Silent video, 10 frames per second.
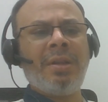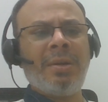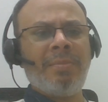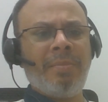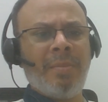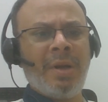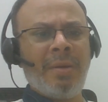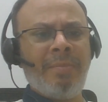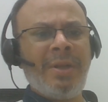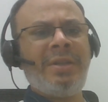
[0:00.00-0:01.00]
the
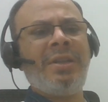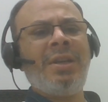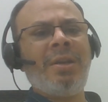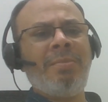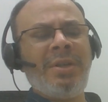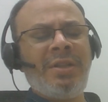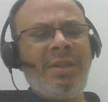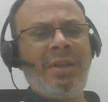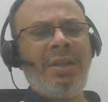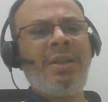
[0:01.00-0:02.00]
BC and
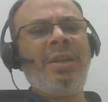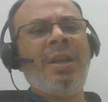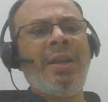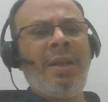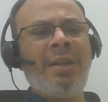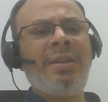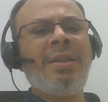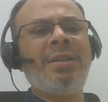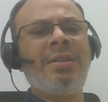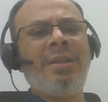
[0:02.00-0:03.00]
BCE and AD
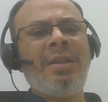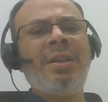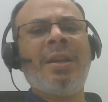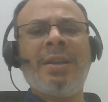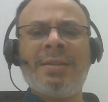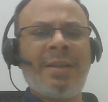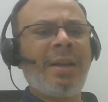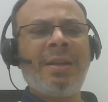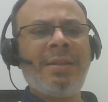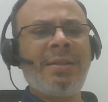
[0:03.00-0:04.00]
and CE, are
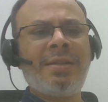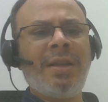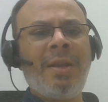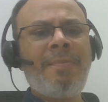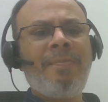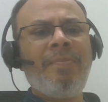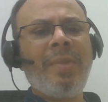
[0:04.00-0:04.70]
exactly the same,